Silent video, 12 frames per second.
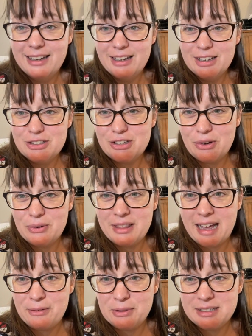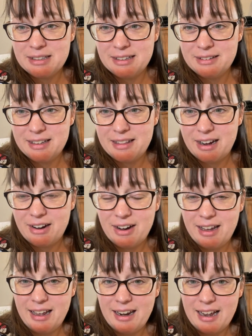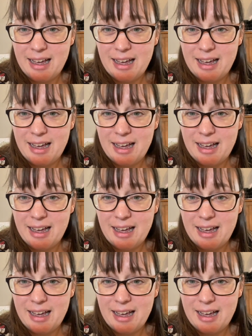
So that was Lily there, and